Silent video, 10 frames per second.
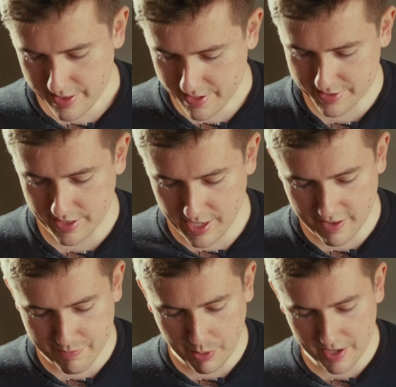There's a lot
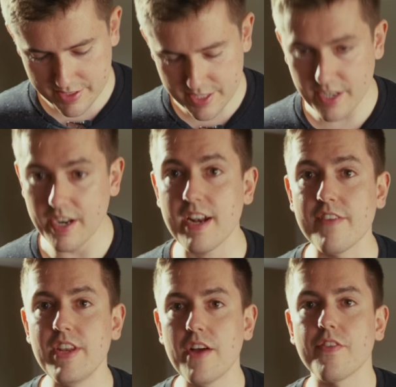of parts here, and I've
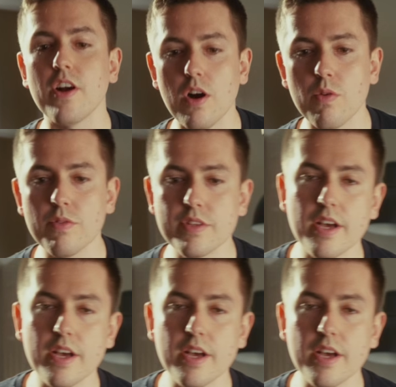never owned